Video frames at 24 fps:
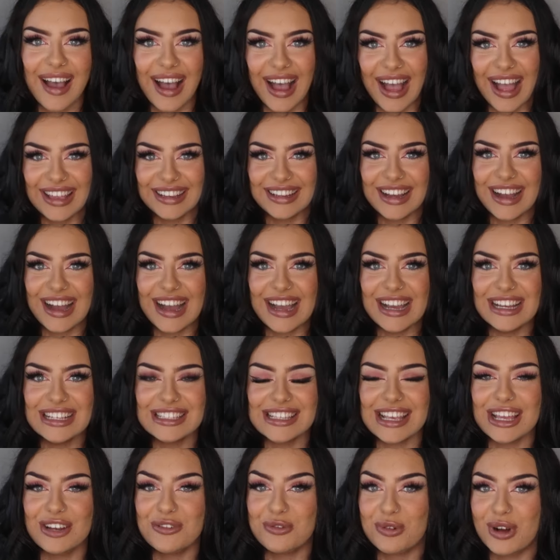Hi guys
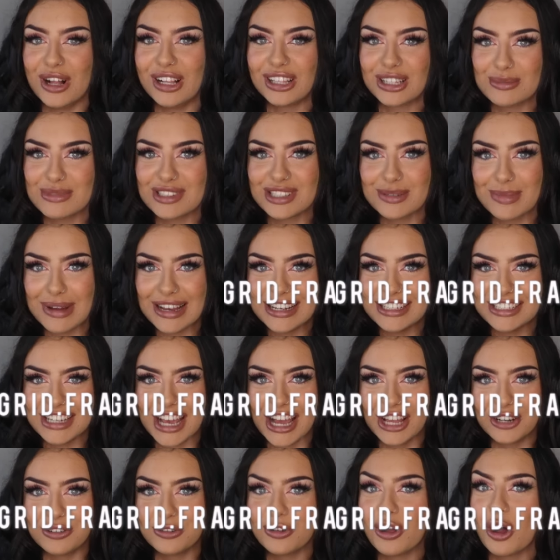and welcome to my
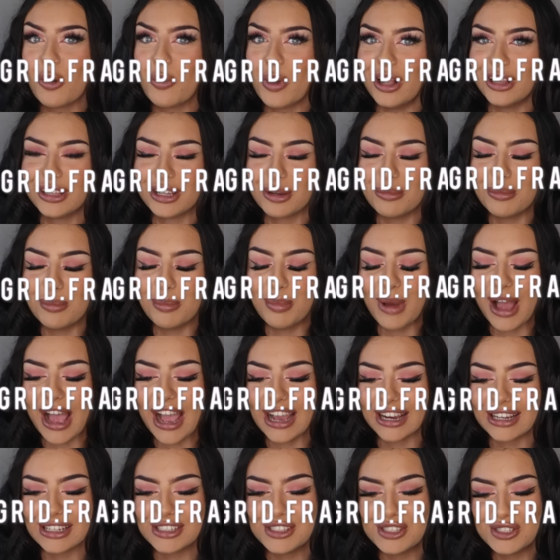channel or welcome
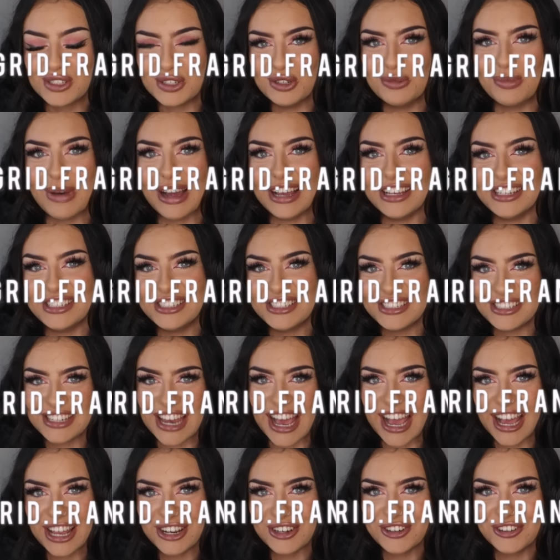back to my
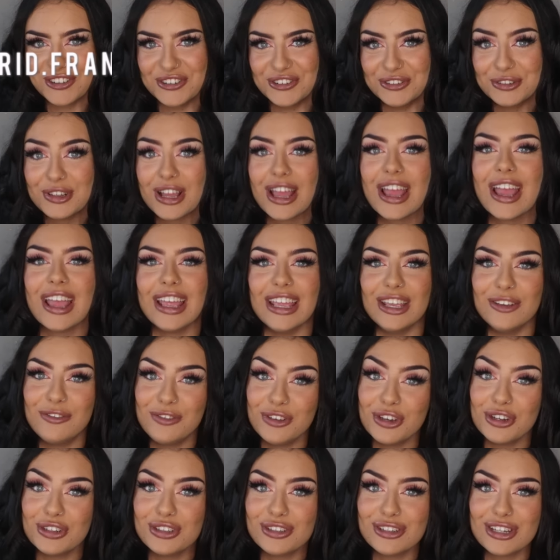channel. If
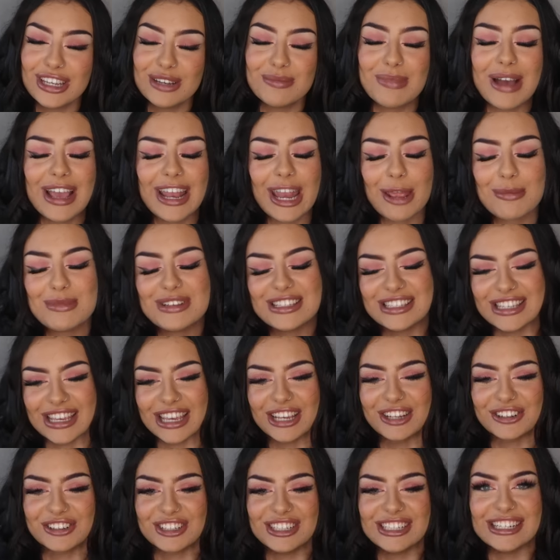you're new here, my name is
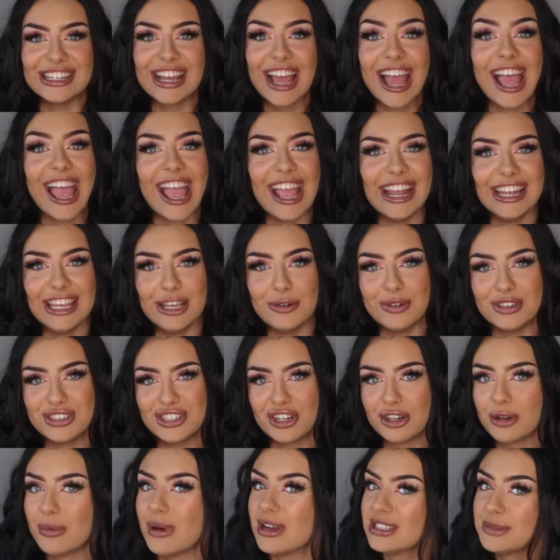Ingrid and here we
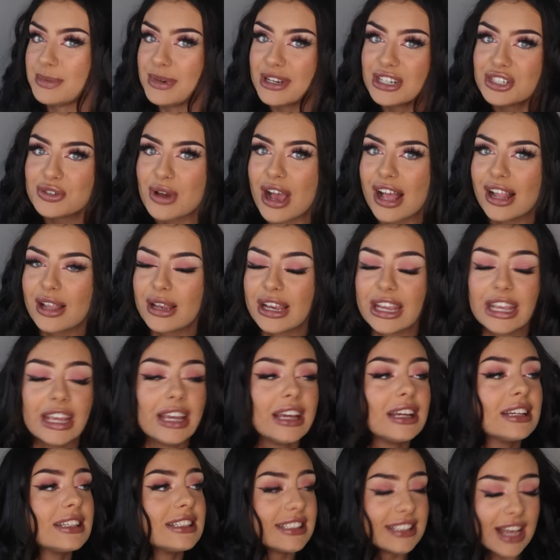talk about
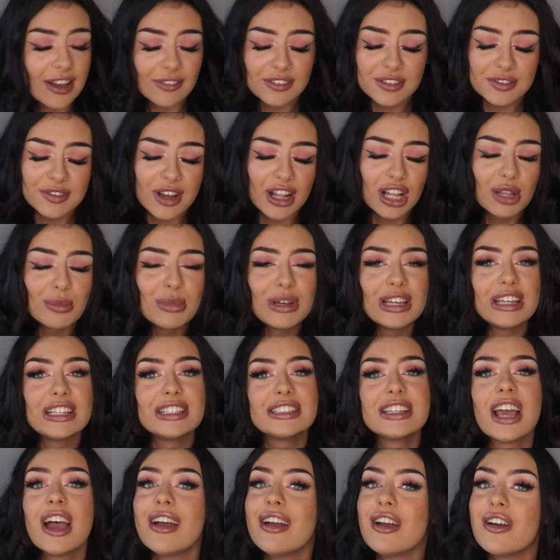spirituality,
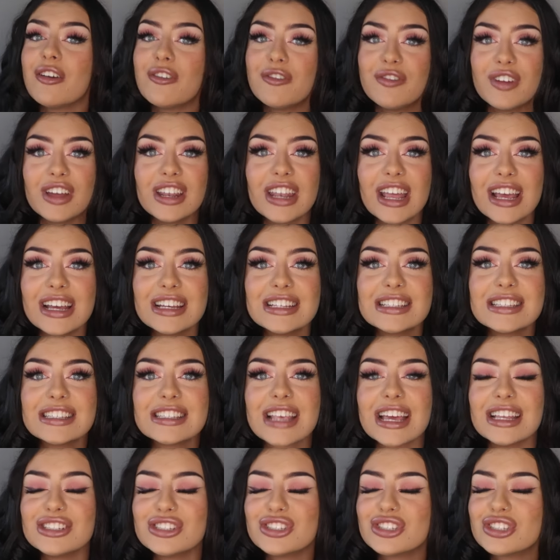self-development, fitness
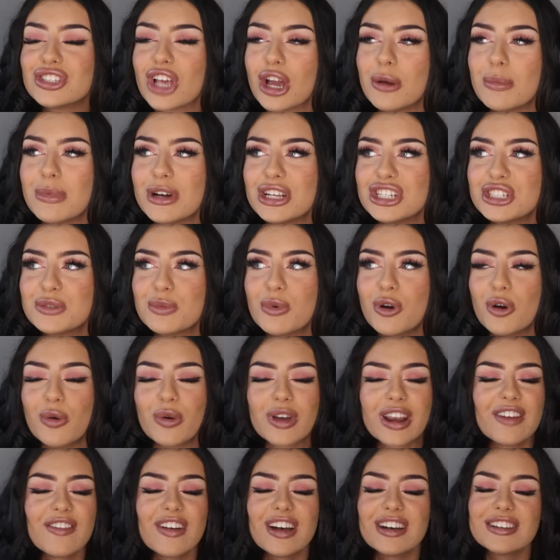and so much more.
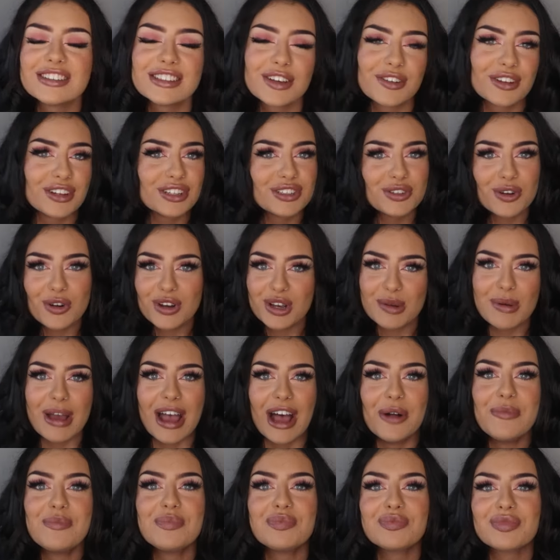Whatever else I want to talk
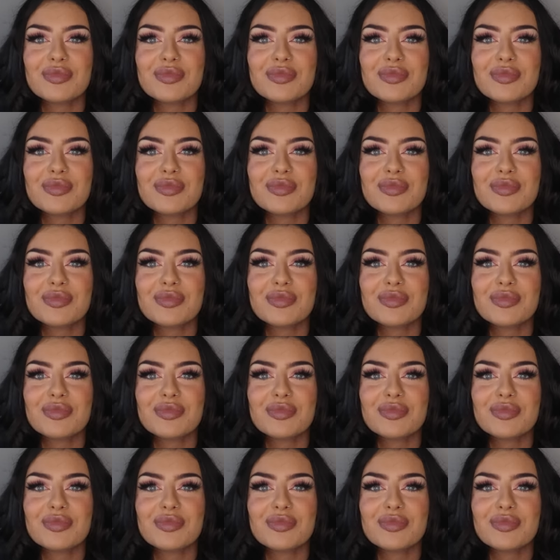about.